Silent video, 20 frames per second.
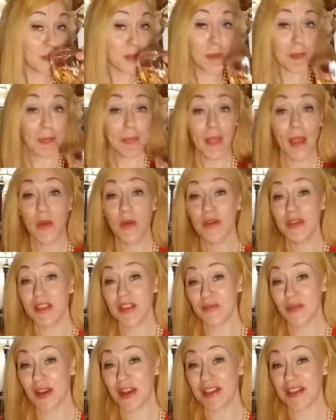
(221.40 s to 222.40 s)
which is
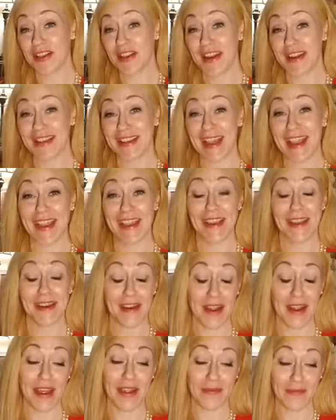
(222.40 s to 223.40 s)
French, not Italian.
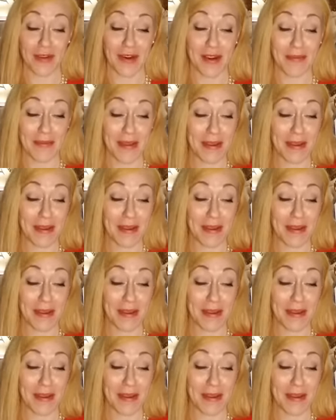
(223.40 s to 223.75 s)
Forgive me.